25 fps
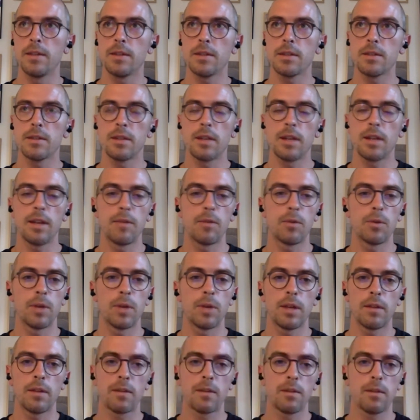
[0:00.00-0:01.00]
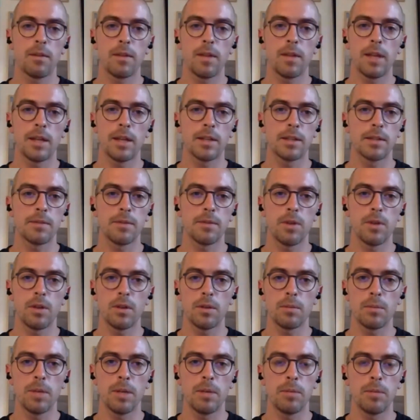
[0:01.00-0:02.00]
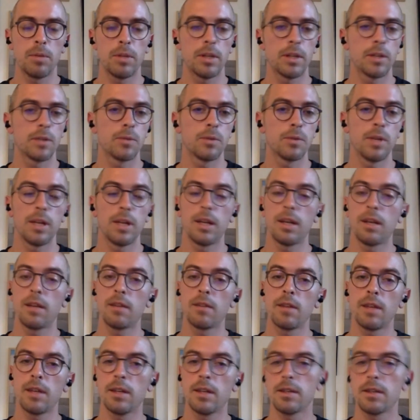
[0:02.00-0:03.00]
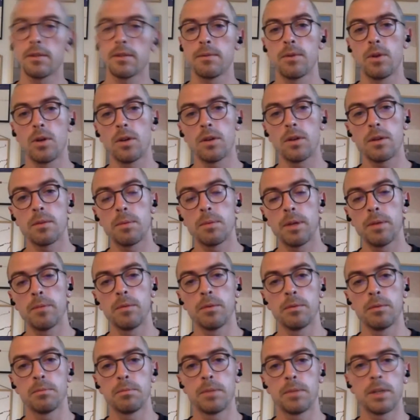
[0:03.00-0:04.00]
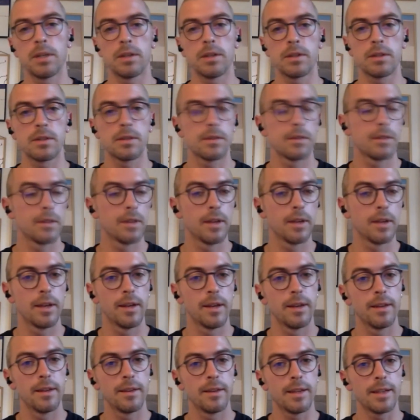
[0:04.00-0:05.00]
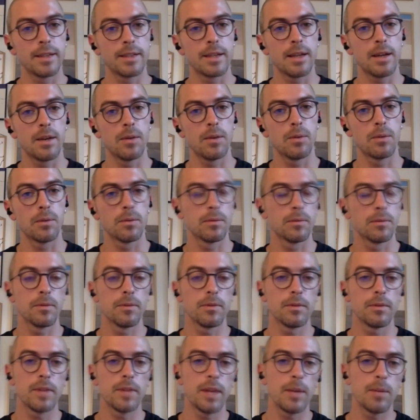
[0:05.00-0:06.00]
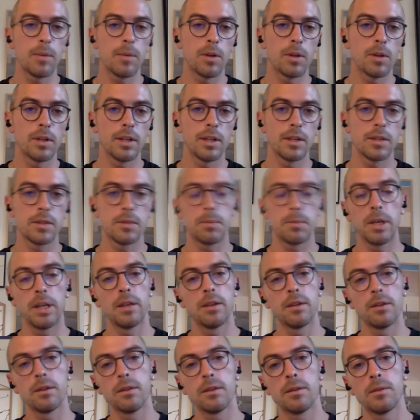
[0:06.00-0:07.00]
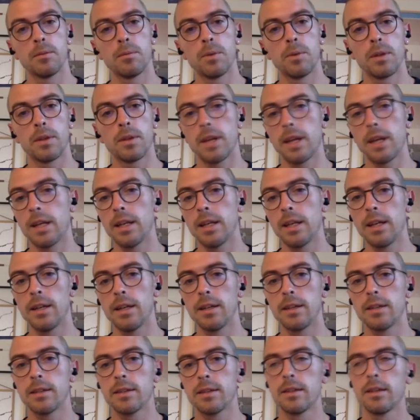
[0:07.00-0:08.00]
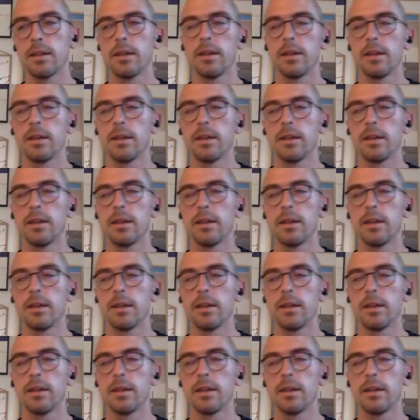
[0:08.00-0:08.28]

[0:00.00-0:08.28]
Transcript: just delivering things for other people and creating things for other people because that's how they wanted it to be or what they needed.